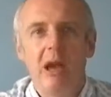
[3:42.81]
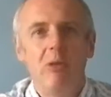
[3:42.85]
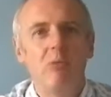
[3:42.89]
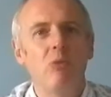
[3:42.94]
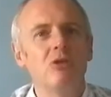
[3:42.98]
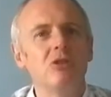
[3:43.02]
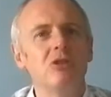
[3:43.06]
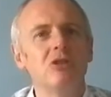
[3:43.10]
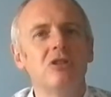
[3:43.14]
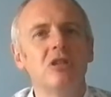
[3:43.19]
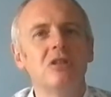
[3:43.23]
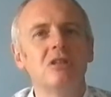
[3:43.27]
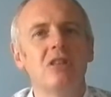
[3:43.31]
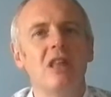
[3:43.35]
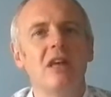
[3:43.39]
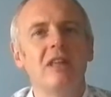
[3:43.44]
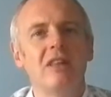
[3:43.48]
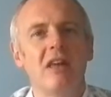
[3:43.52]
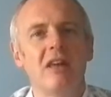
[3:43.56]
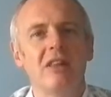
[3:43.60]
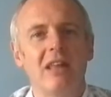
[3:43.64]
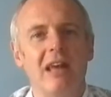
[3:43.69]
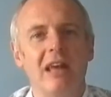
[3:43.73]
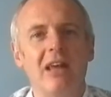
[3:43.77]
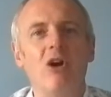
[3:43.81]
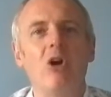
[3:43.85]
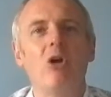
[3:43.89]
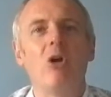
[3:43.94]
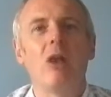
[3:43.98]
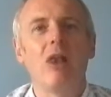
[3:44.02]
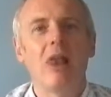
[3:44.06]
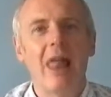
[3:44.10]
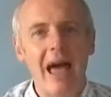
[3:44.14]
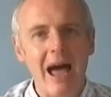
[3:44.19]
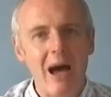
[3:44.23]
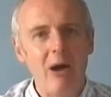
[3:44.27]
it wasn't as they, that they
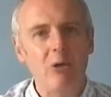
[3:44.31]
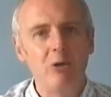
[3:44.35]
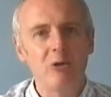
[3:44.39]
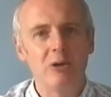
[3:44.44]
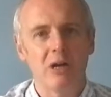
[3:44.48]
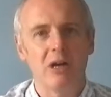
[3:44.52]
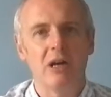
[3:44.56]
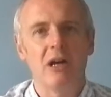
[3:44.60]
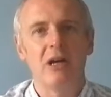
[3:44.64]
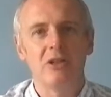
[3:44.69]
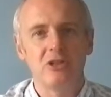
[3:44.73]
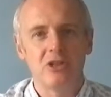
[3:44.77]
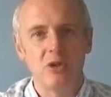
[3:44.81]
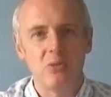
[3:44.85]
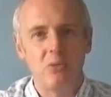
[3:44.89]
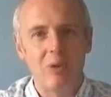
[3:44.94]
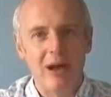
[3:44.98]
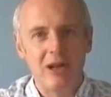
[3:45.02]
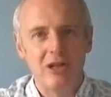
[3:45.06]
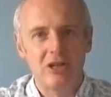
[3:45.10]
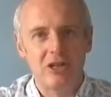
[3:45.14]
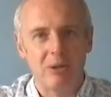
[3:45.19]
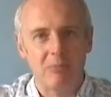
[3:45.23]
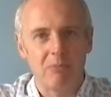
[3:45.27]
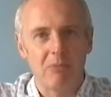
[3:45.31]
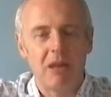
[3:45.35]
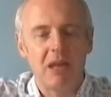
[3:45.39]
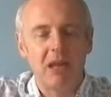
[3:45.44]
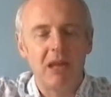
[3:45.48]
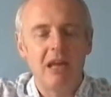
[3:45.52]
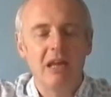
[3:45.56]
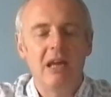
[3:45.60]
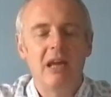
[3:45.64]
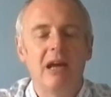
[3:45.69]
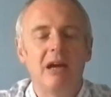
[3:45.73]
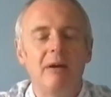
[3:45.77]
got louder as you went up
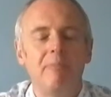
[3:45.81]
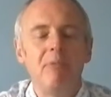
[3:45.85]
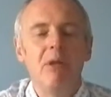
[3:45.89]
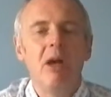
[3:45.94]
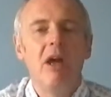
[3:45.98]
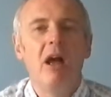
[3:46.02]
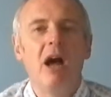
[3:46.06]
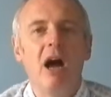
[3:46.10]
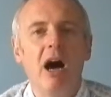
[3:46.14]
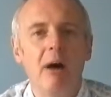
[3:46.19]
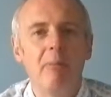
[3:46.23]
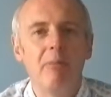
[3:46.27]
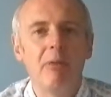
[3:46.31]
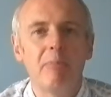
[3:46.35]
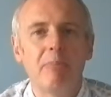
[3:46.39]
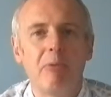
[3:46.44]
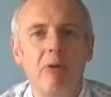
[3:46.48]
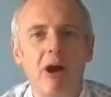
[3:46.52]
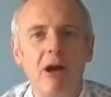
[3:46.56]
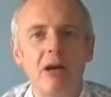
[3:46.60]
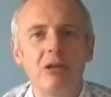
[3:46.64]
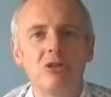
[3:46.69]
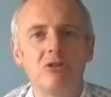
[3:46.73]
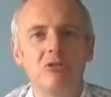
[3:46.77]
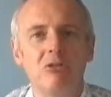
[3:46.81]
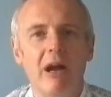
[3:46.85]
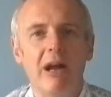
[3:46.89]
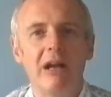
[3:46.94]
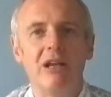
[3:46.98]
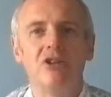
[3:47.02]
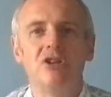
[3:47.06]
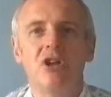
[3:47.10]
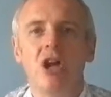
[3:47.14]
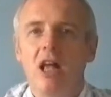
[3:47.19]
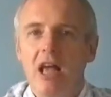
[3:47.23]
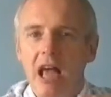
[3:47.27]
the uh, up the price
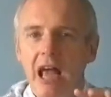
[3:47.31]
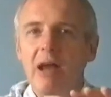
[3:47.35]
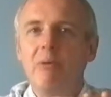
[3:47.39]
range.